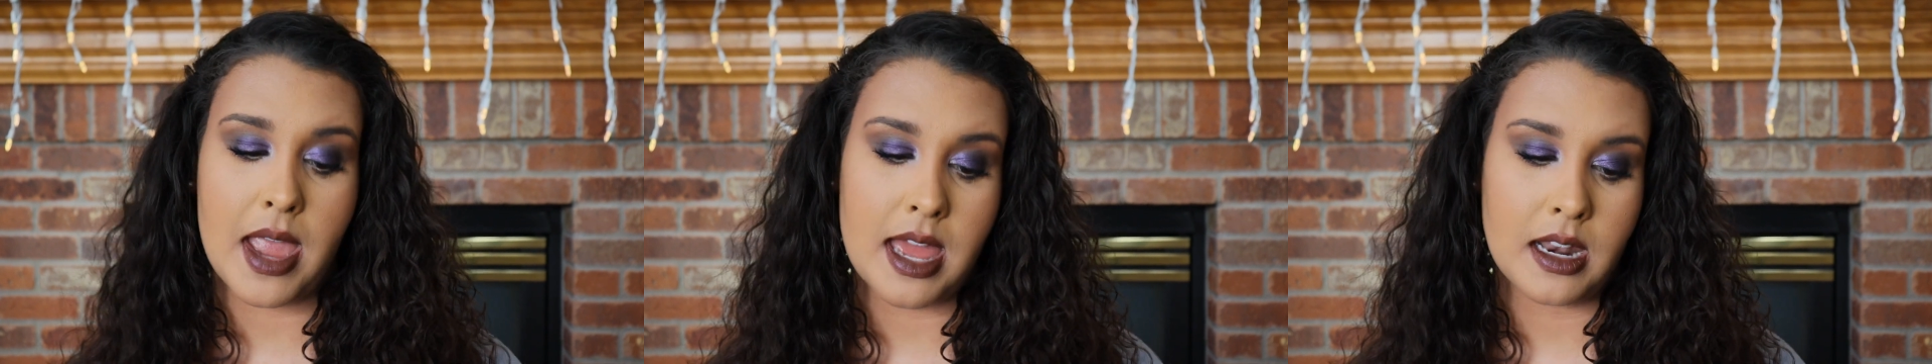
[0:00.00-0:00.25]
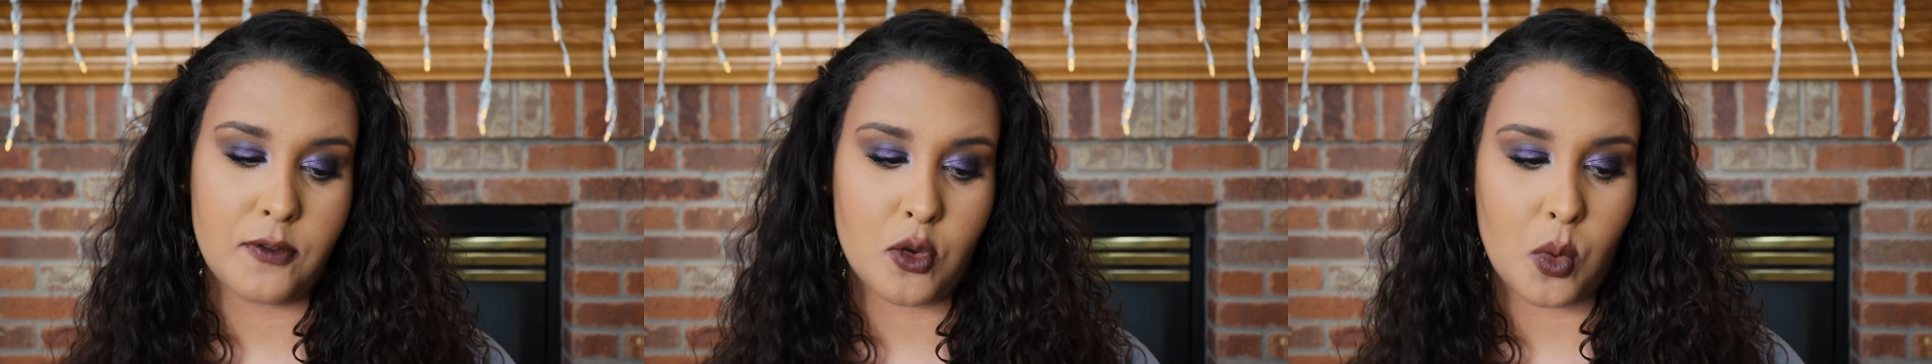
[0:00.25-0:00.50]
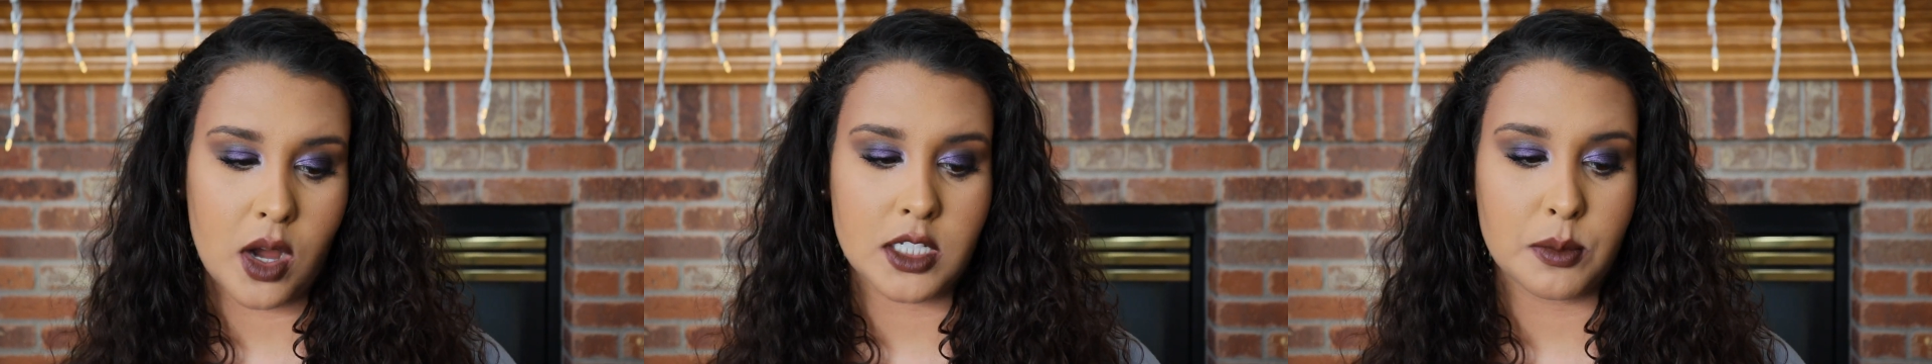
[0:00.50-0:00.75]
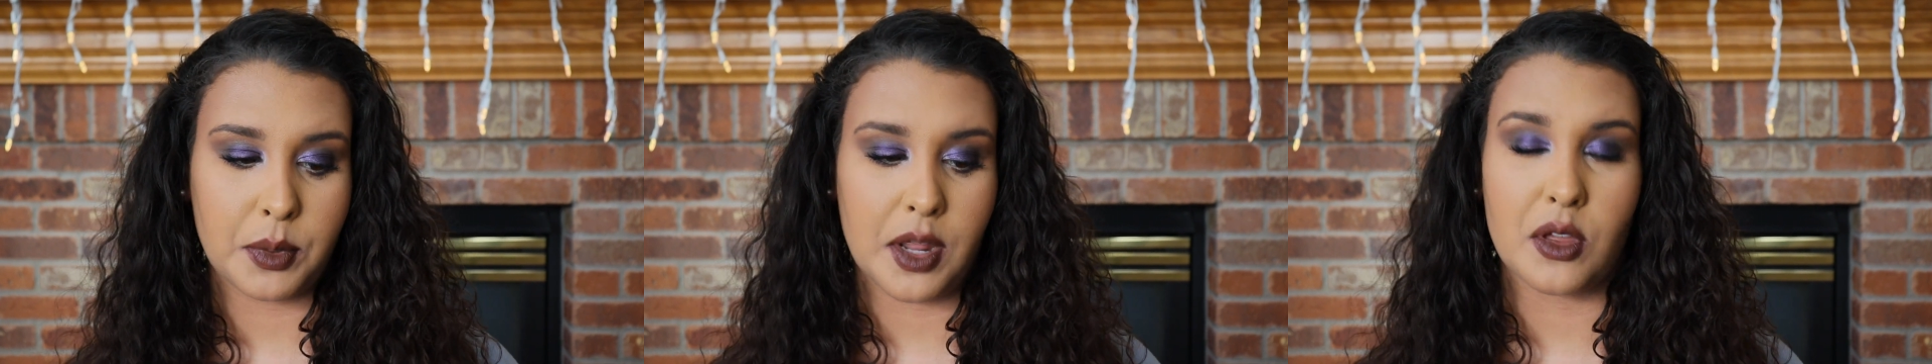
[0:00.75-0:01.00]
and if you
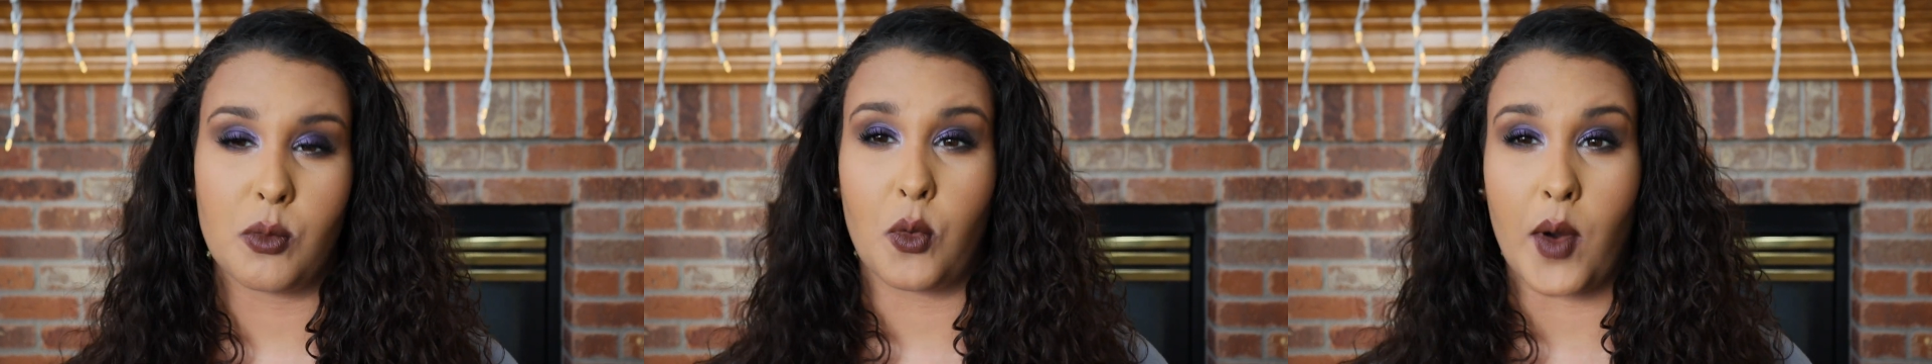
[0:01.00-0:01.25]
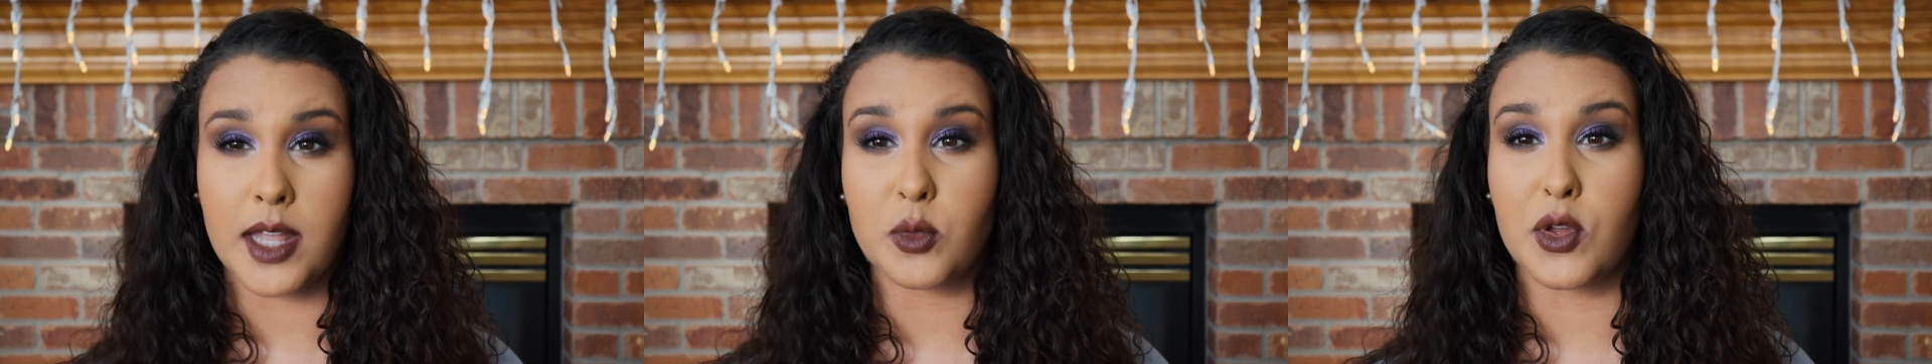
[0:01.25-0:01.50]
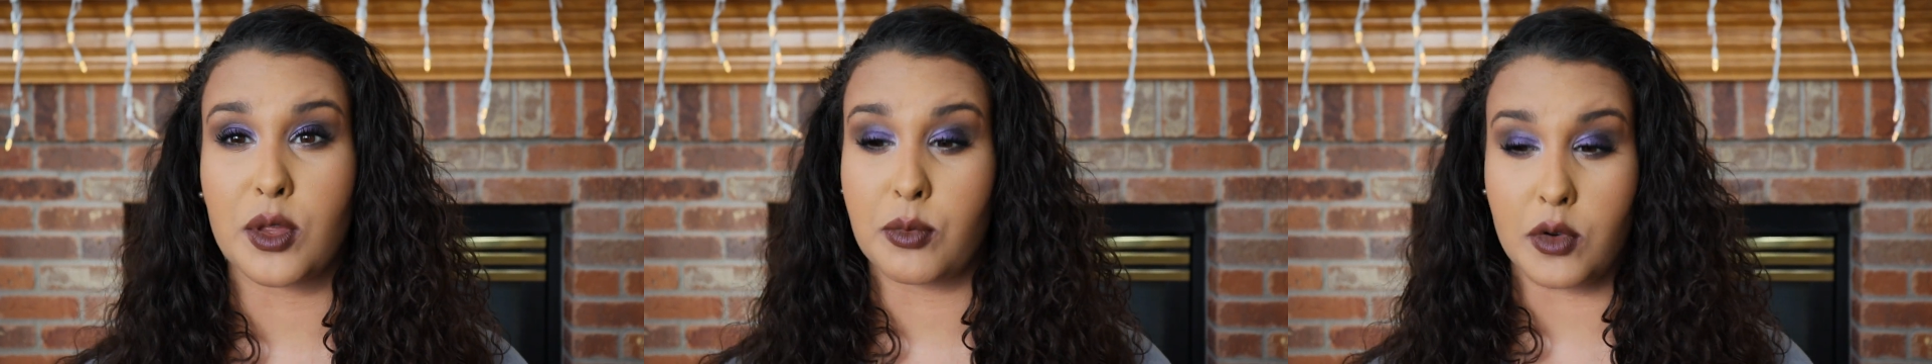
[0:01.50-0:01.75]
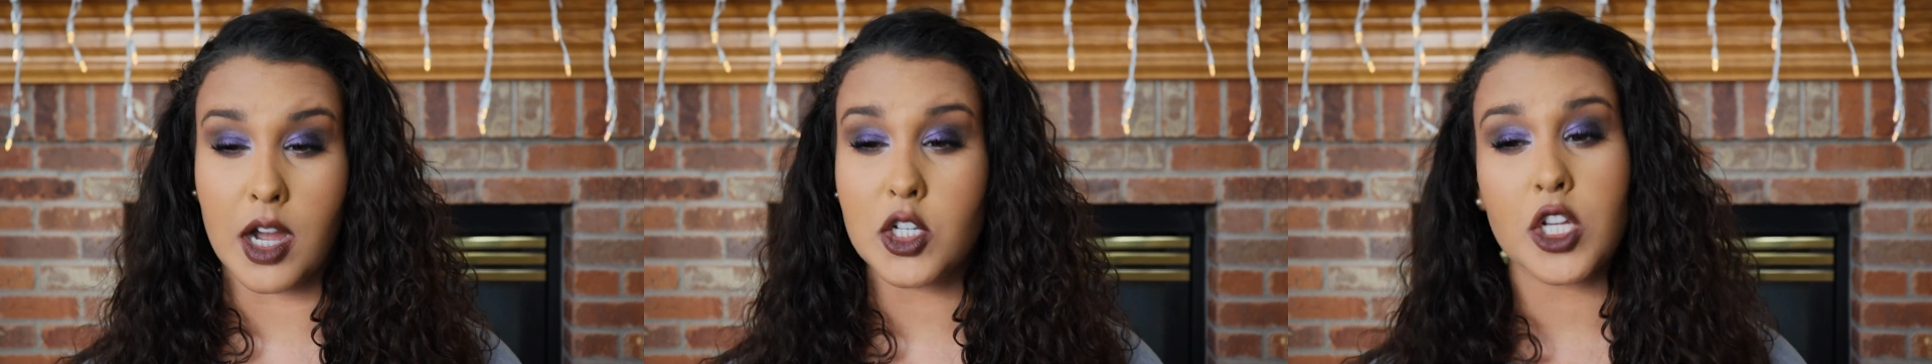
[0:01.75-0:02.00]
want to apply them wet with a
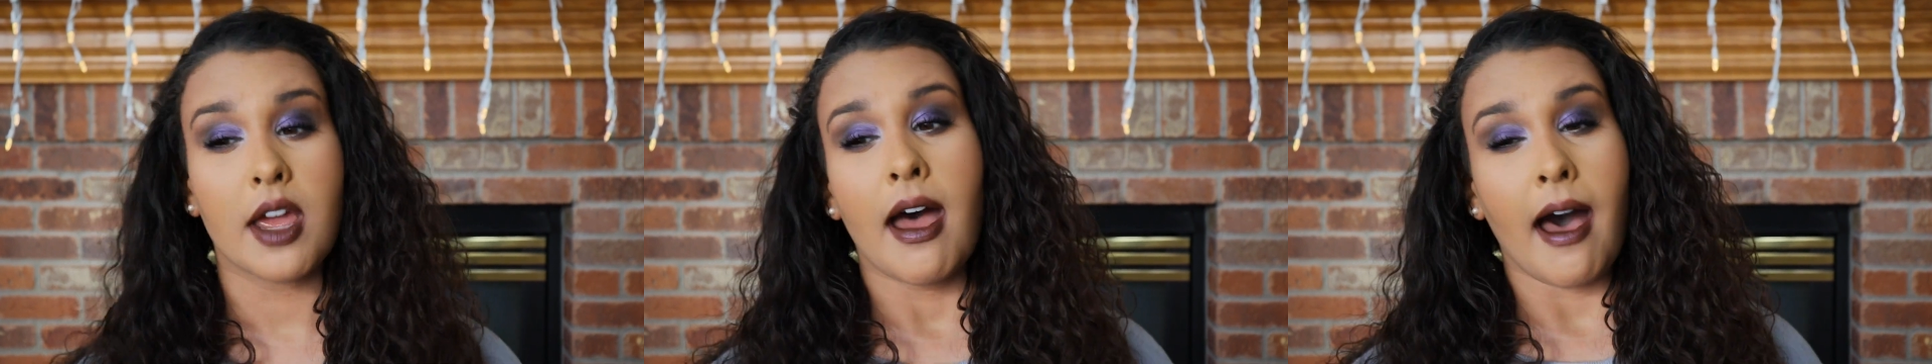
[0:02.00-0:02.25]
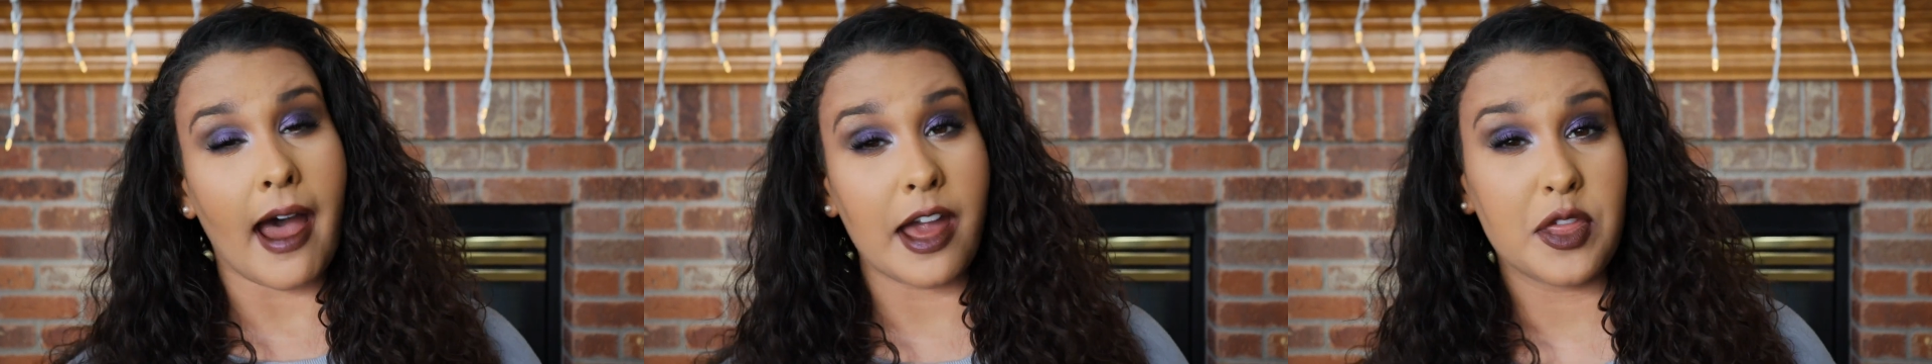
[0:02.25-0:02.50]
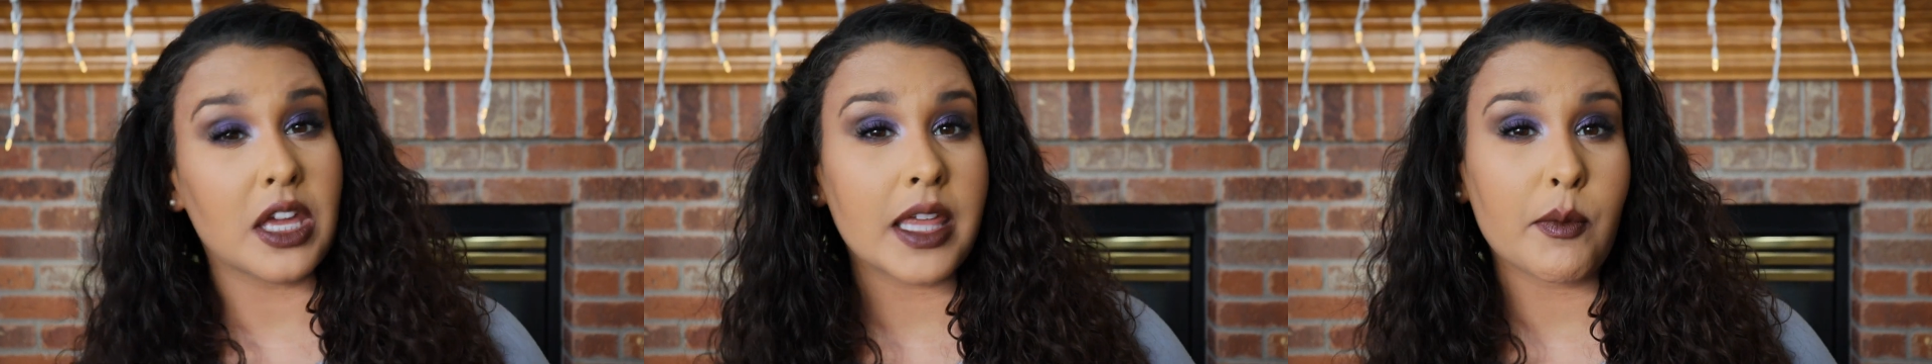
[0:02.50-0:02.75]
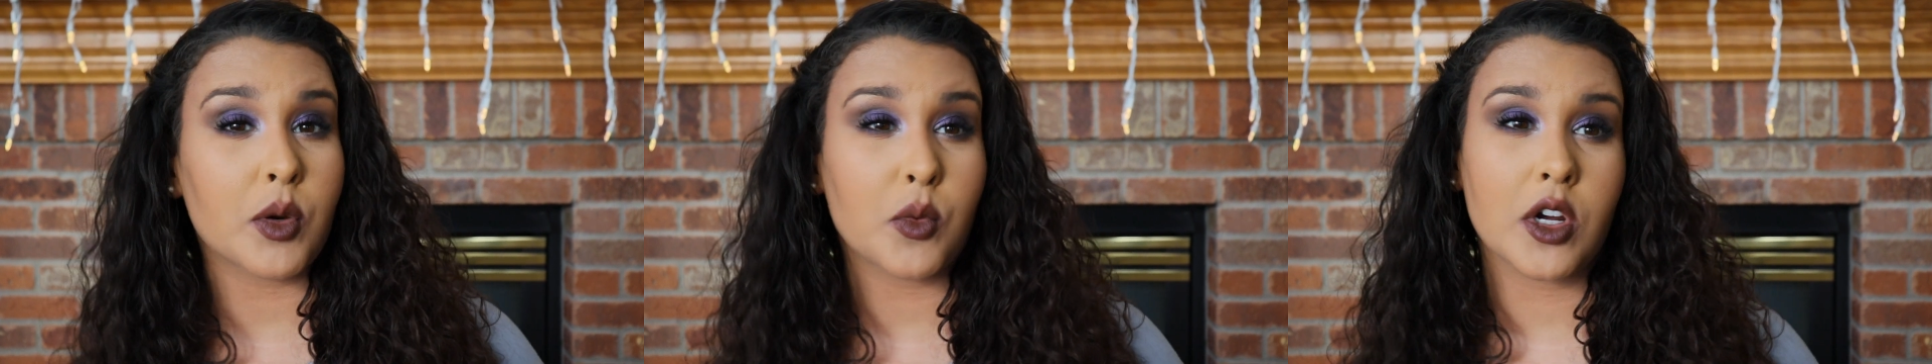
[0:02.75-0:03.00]
brush, I think
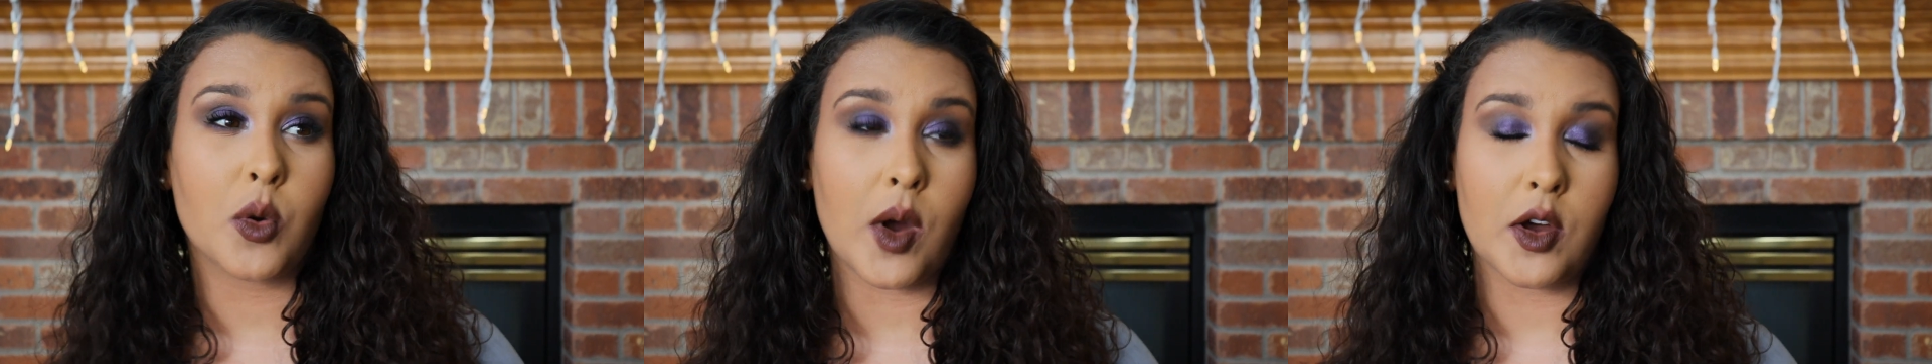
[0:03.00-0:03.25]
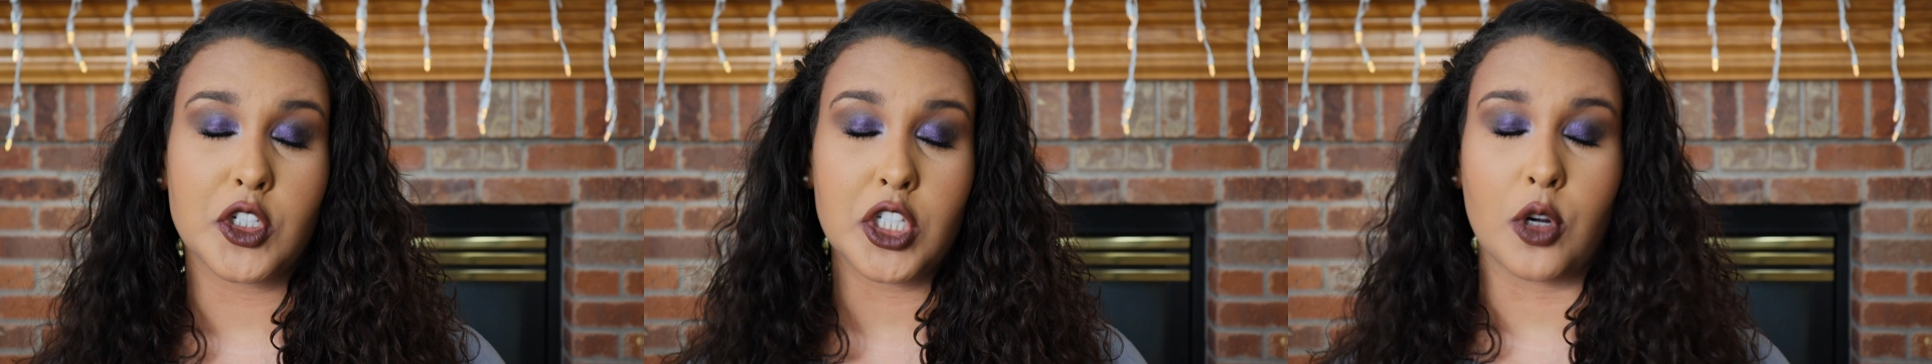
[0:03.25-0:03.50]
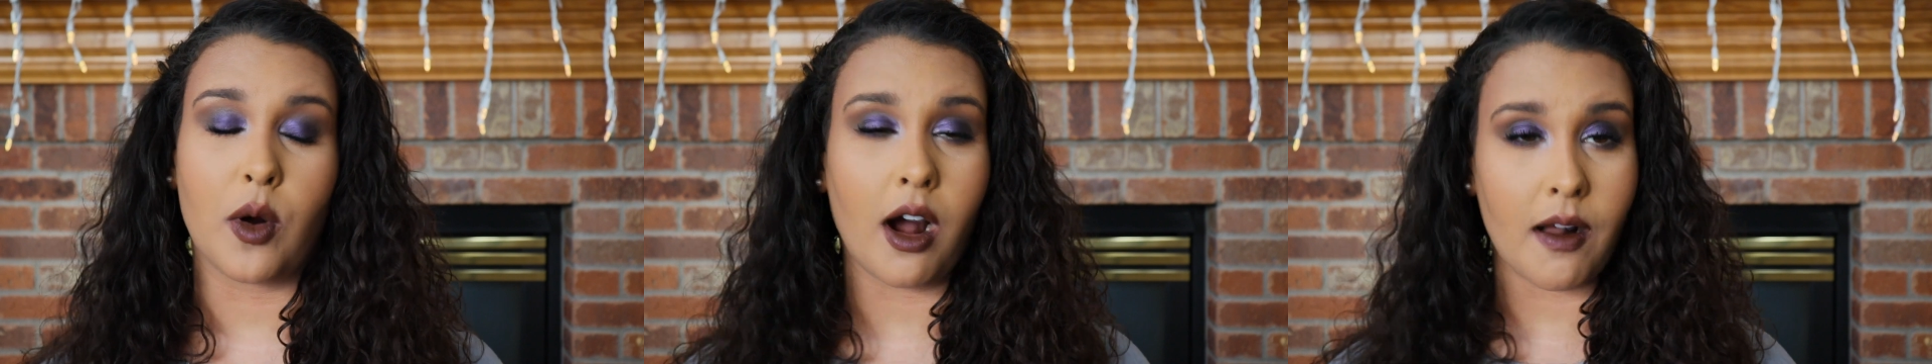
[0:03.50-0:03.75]
that would work well too.